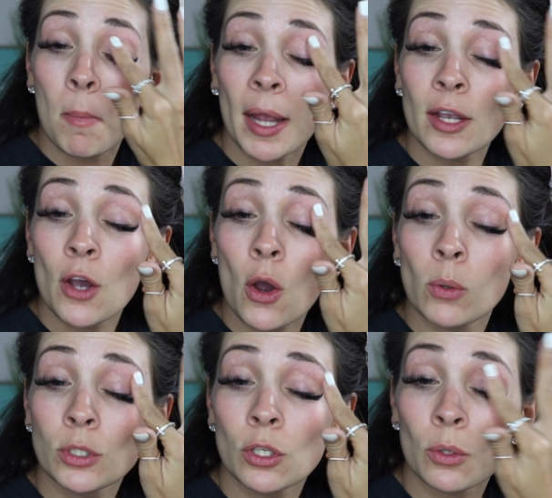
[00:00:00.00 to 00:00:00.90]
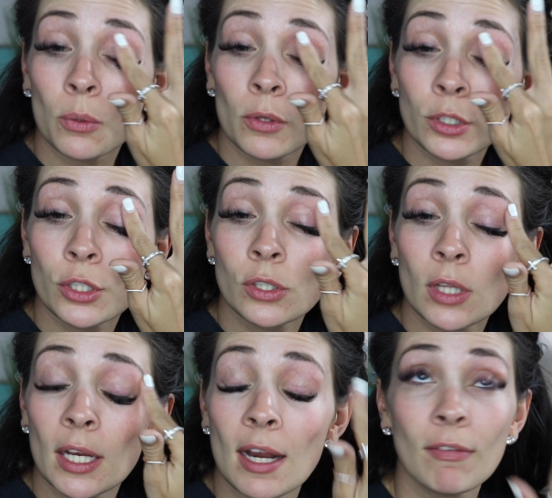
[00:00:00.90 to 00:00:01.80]
my go-to.
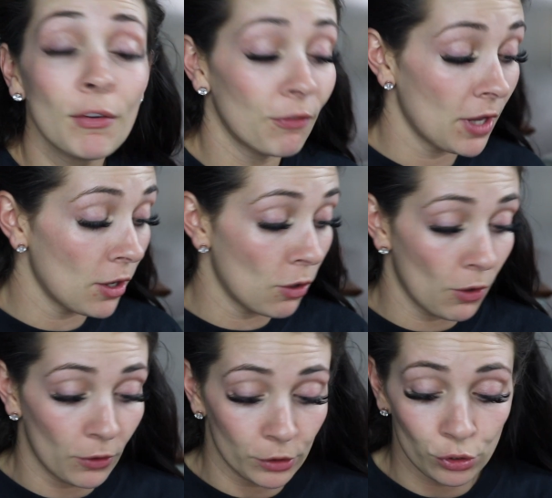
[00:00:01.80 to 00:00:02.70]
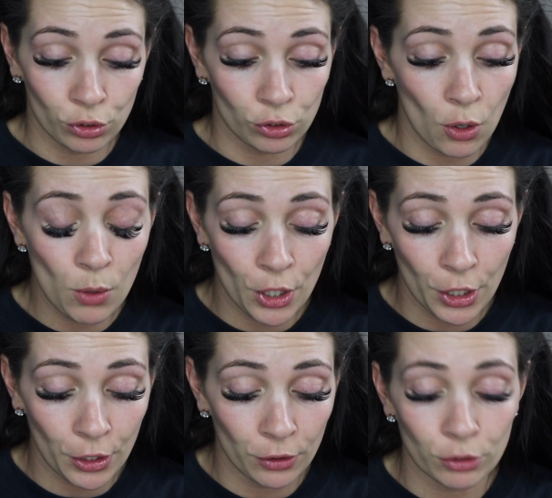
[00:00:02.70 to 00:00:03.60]
They never fail. They're so
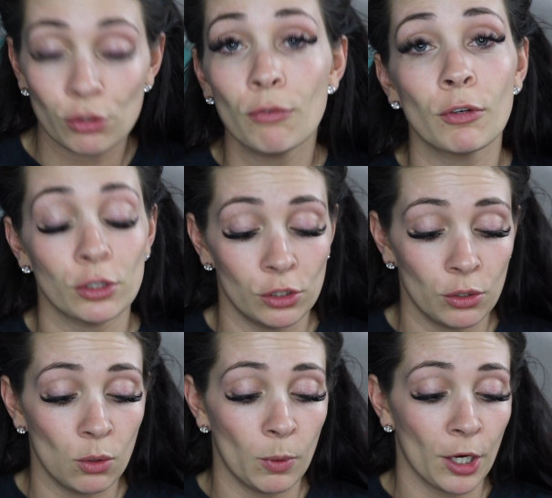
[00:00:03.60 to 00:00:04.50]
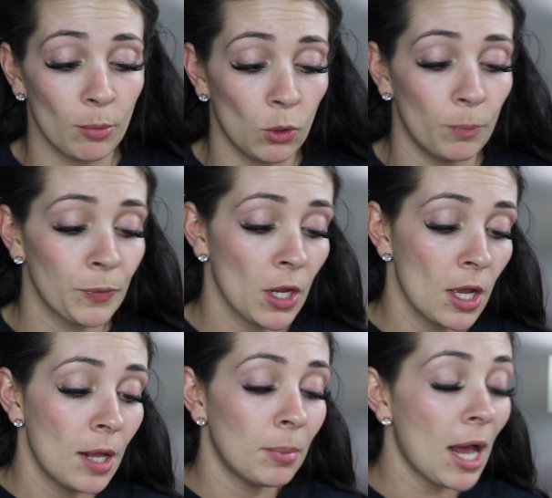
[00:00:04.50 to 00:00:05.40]
good. They're so versatile, wearable,
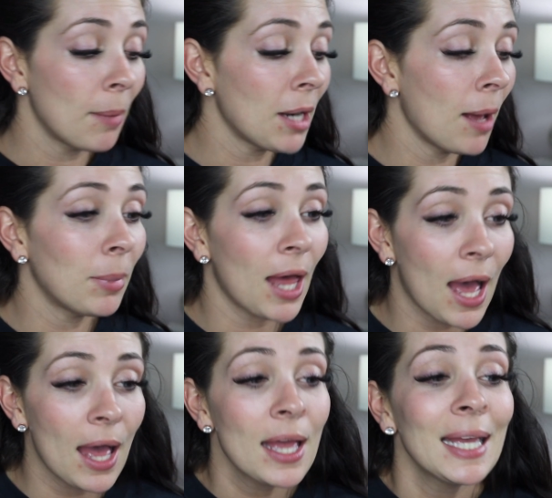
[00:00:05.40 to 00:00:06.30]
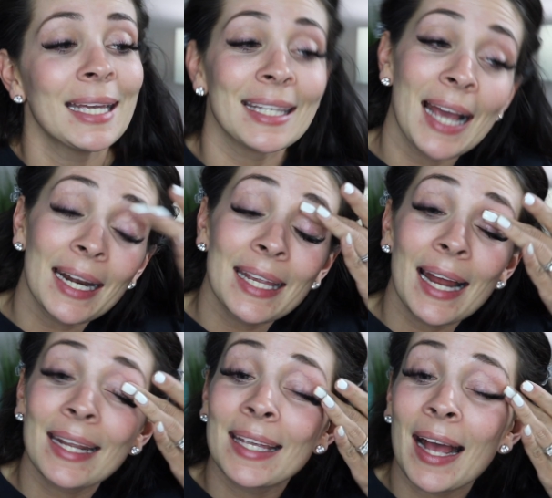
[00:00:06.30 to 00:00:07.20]
blah, blah, blah, yada,
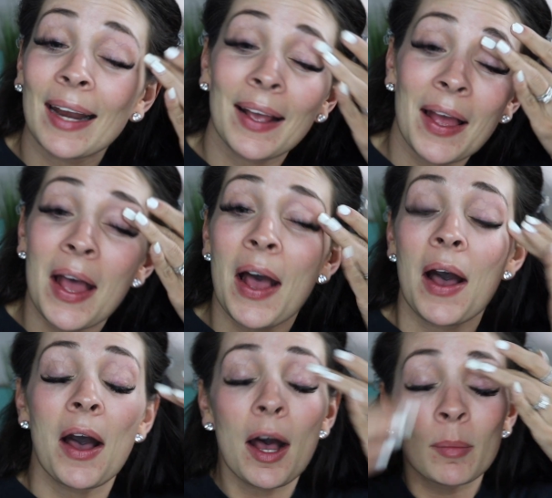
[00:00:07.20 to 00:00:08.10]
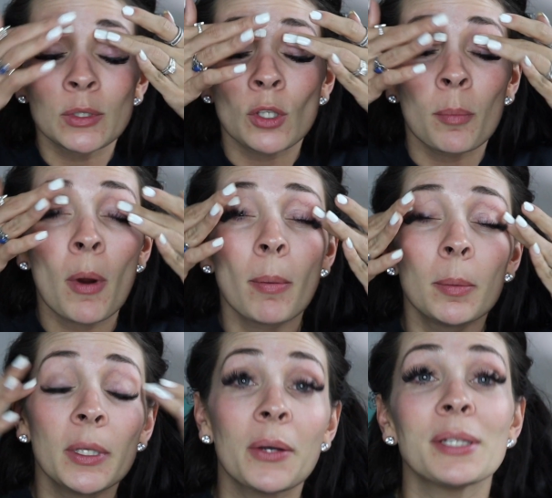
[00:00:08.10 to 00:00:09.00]
yada, yada. So I'm
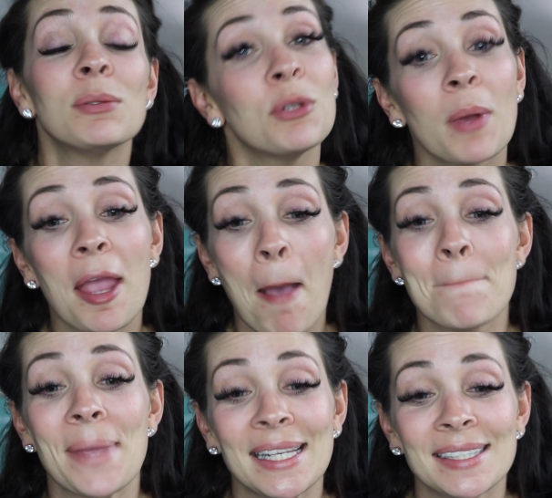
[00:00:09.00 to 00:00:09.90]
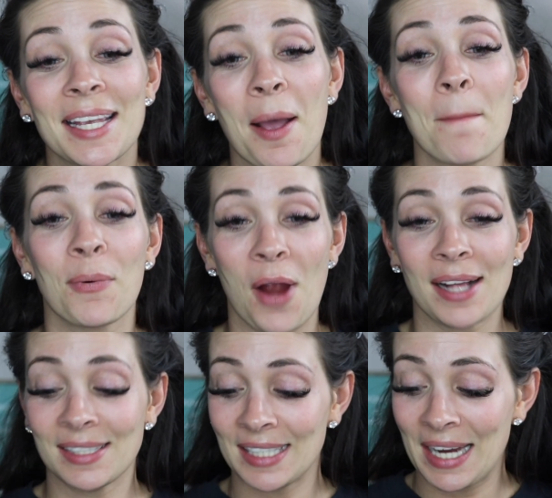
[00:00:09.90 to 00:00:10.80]
probably going to do a basic
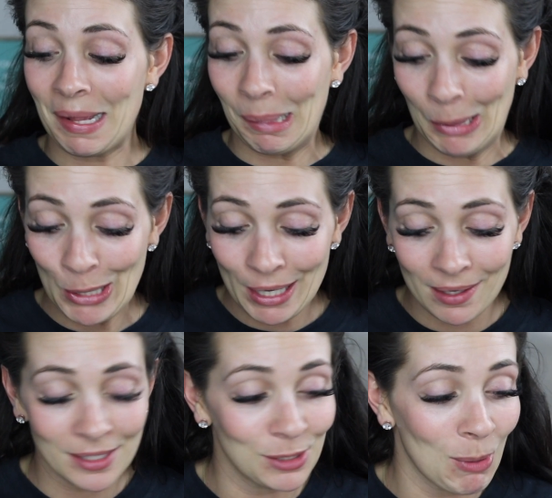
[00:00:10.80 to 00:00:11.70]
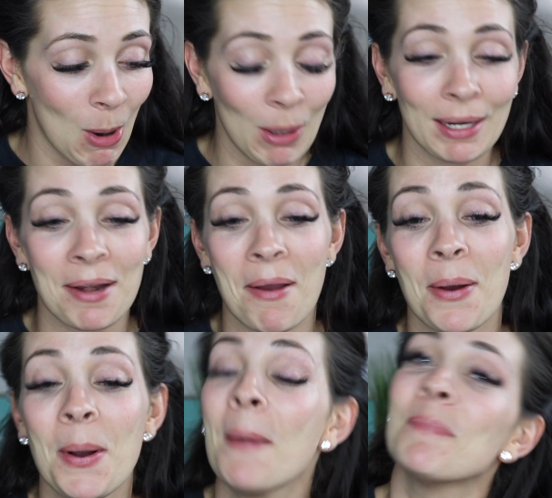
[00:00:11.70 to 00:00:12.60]
bronzy look because you already
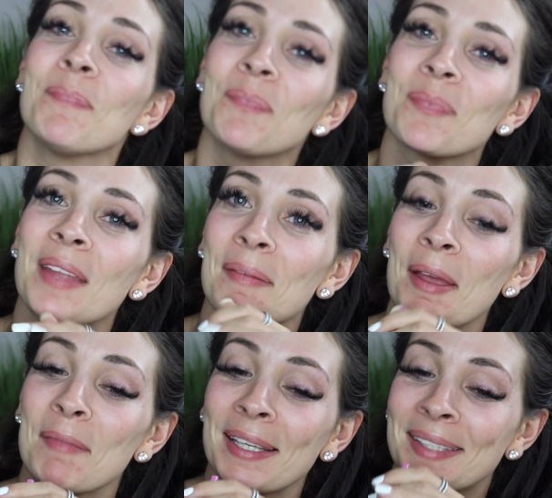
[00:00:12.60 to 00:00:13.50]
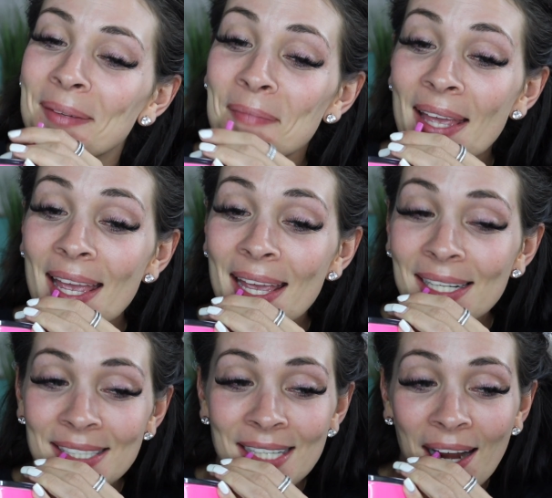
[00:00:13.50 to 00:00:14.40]
know I'm that basic
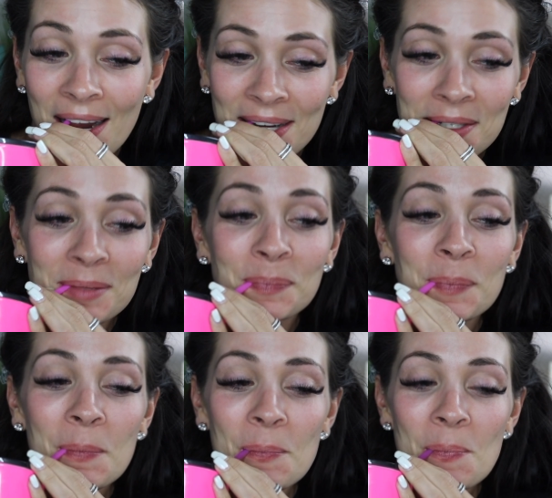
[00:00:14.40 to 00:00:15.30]
bitch.